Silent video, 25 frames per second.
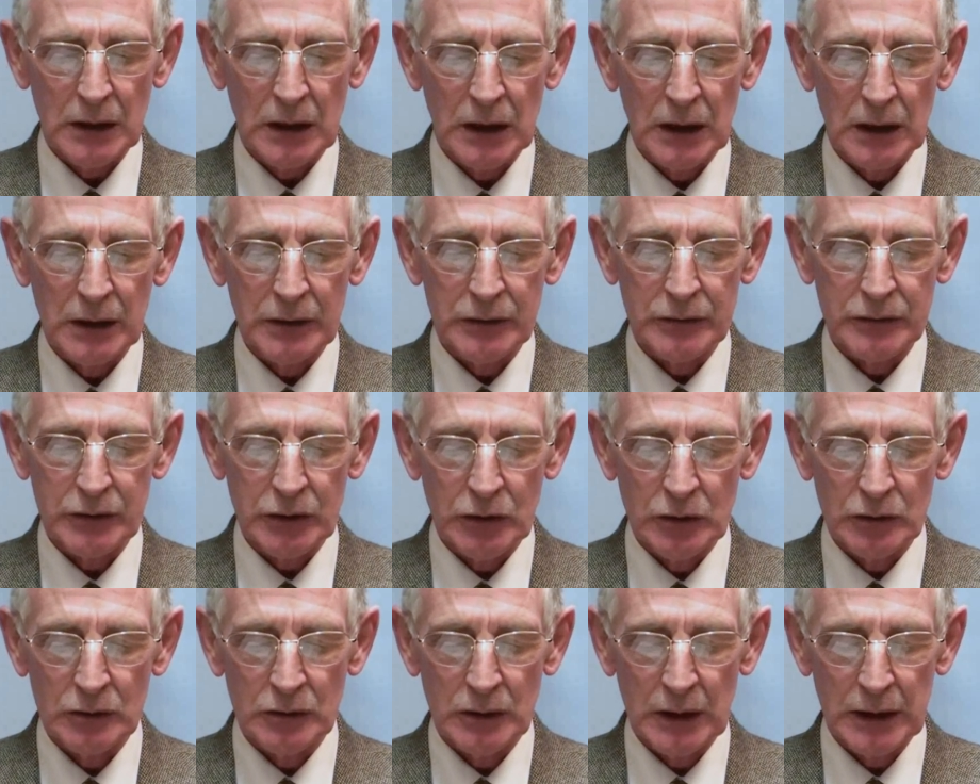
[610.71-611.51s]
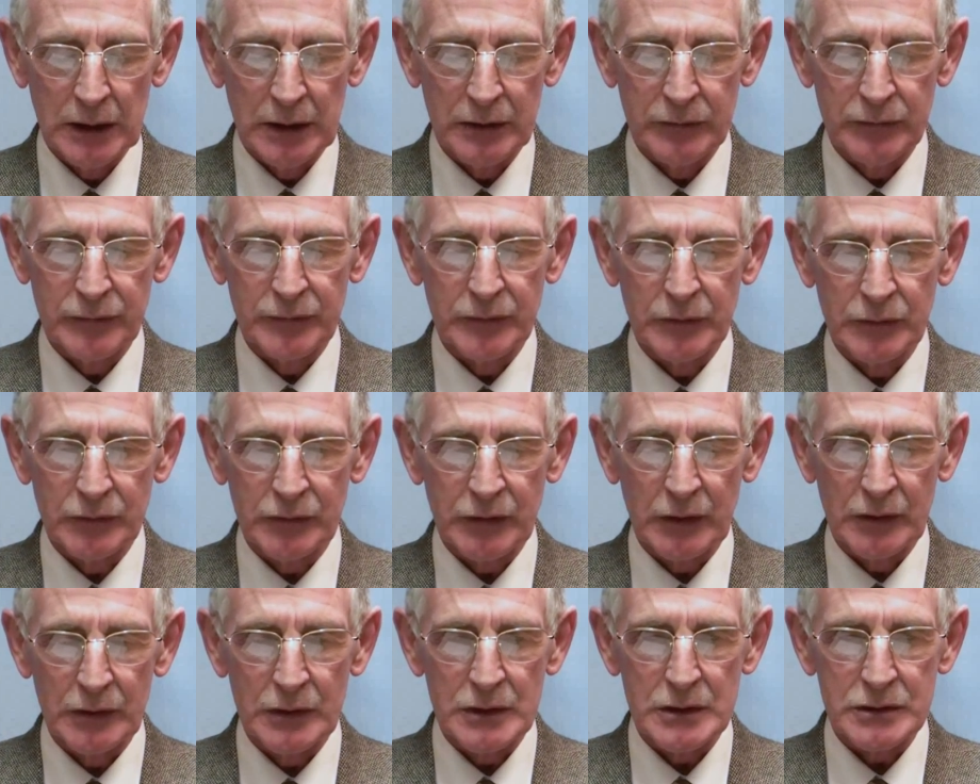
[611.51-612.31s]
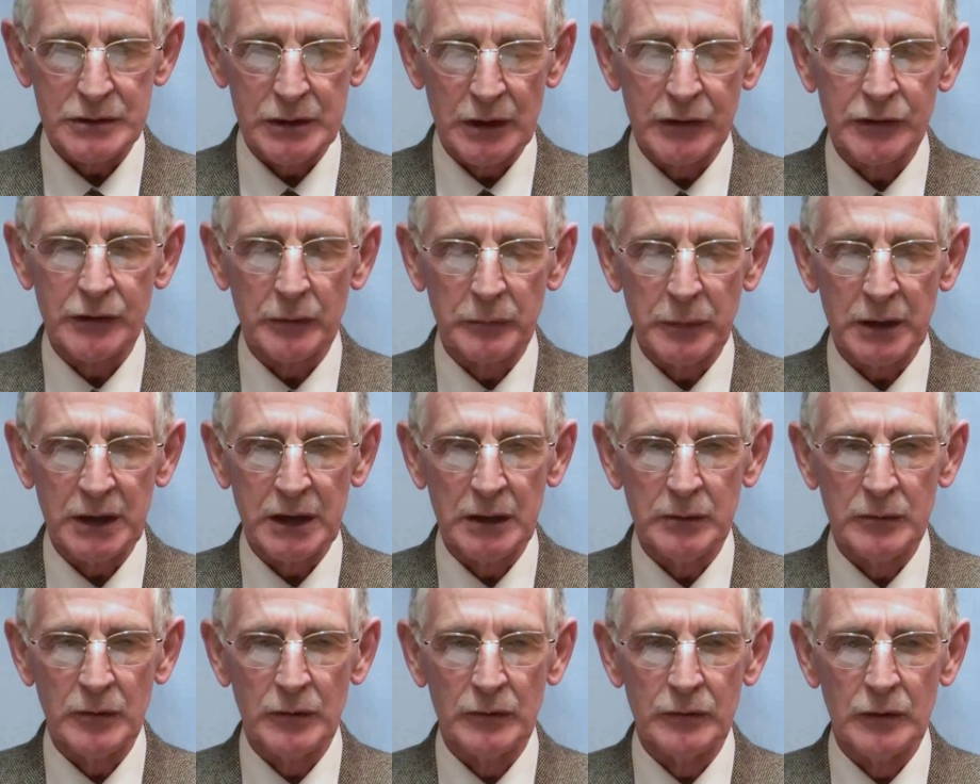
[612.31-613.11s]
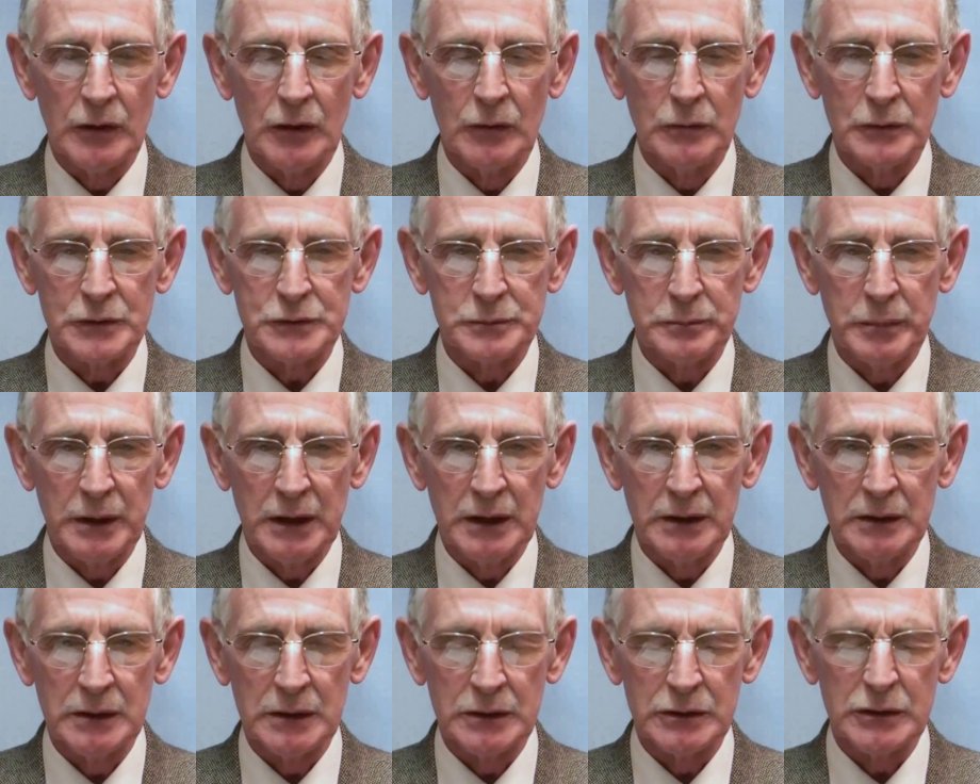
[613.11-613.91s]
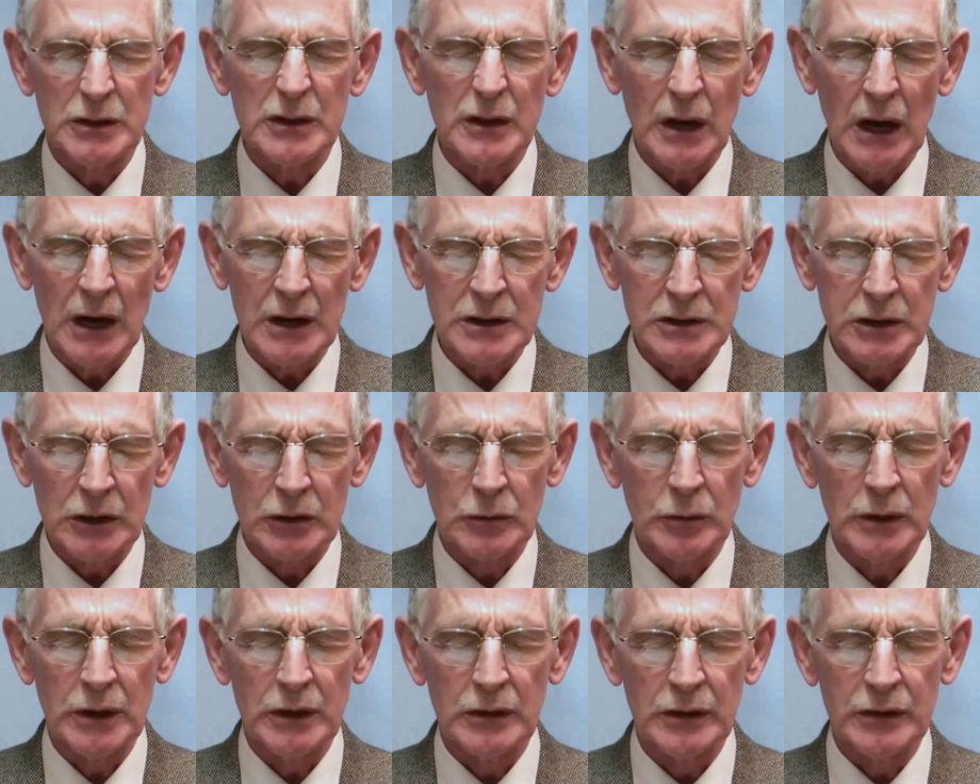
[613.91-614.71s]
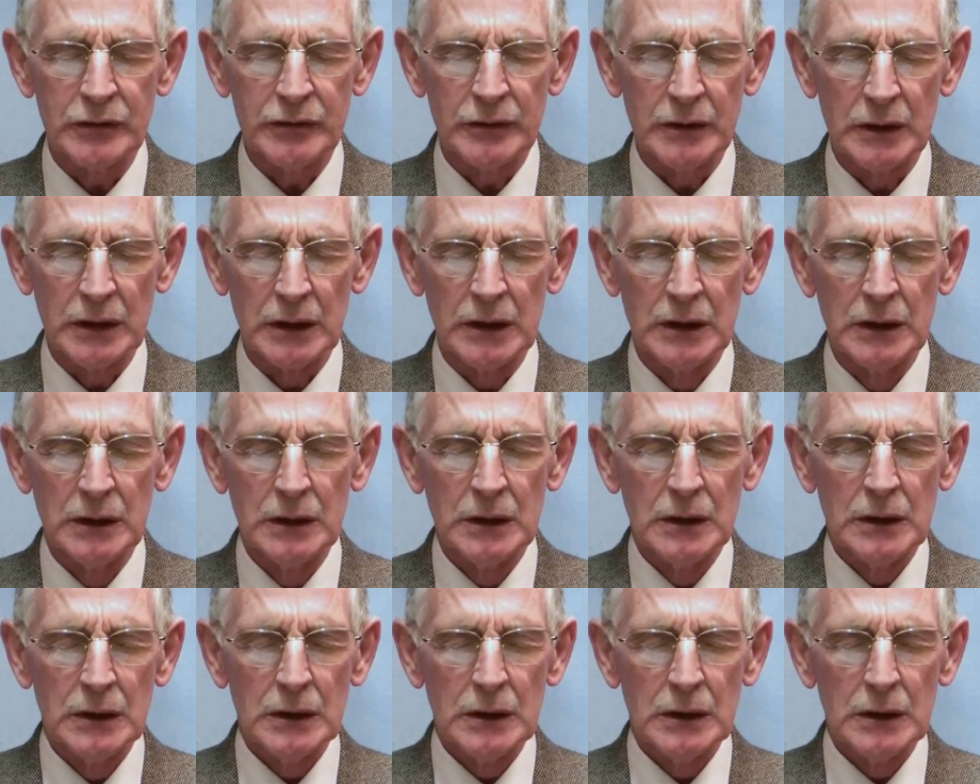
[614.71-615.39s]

And since I became involved with Spain, and actually quite recently,